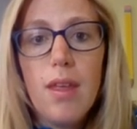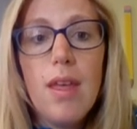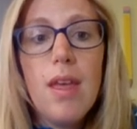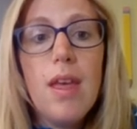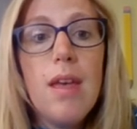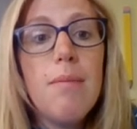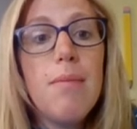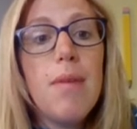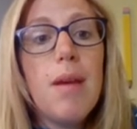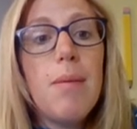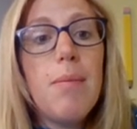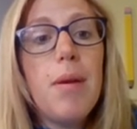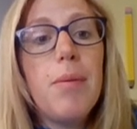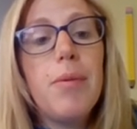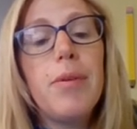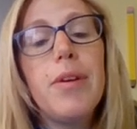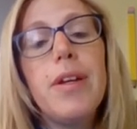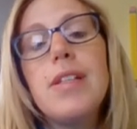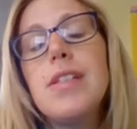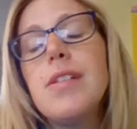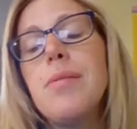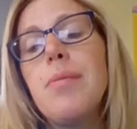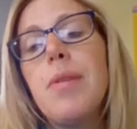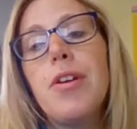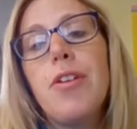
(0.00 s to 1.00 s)
My
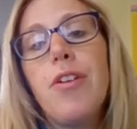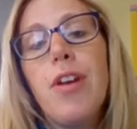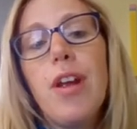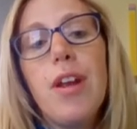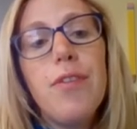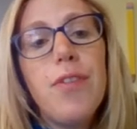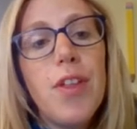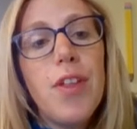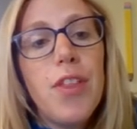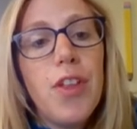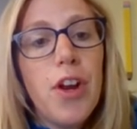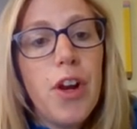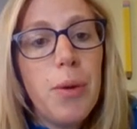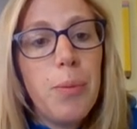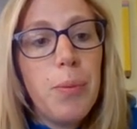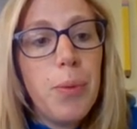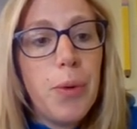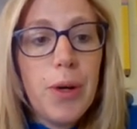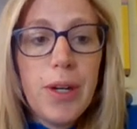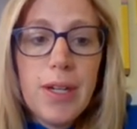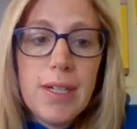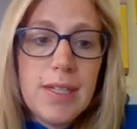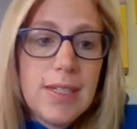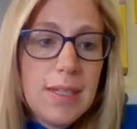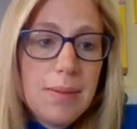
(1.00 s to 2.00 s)
memories of my grandfather are
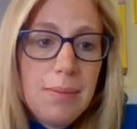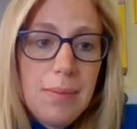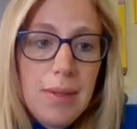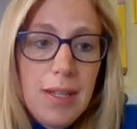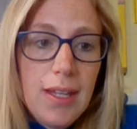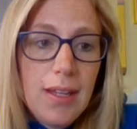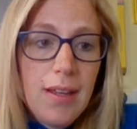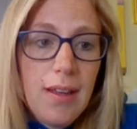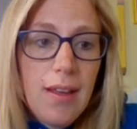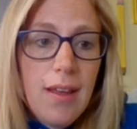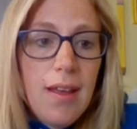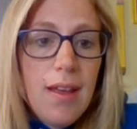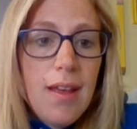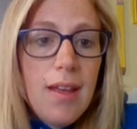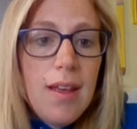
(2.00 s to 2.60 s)
important to me.